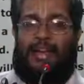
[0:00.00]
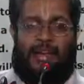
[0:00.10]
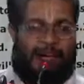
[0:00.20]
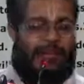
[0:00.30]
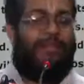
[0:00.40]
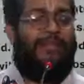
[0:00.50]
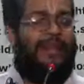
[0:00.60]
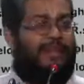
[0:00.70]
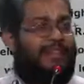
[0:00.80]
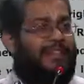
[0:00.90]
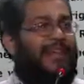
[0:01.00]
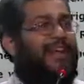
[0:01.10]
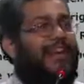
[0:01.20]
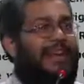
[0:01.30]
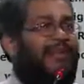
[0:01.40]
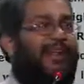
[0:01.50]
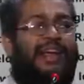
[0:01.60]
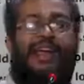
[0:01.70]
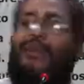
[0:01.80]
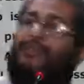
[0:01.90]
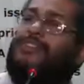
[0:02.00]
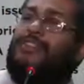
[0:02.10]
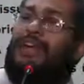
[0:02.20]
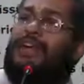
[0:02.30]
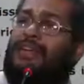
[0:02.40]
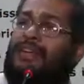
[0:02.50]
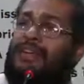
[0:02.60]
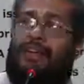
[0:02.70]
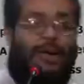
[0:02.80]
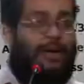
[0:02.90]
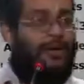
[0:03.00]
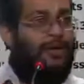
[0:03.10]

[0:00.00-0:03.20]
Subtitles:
it will become interesting and readable. Now,